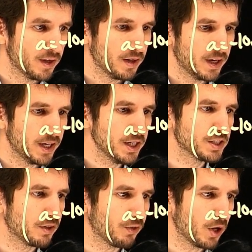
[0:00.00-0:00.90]

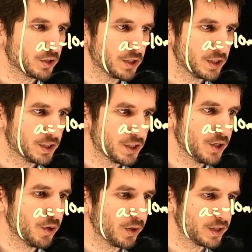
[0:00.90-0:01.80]
Initial velocity is
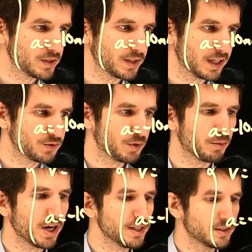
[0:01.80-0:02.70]
0, starts from
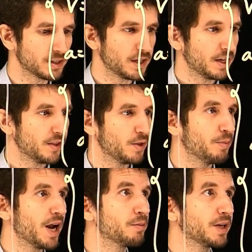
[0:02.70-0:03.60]
rest,
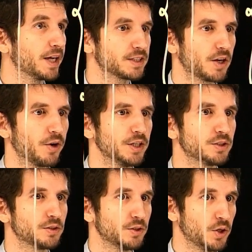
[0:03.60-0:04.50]
divided by the
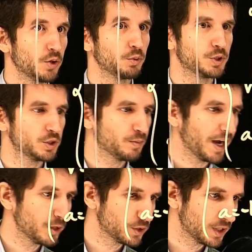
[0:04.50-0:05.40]
acceleration, which is
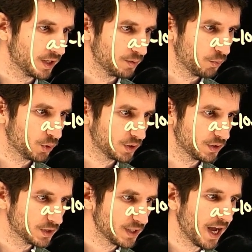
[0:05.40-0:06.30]
minus 10. Important
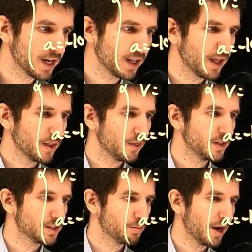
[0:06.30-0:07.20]
the sign. This and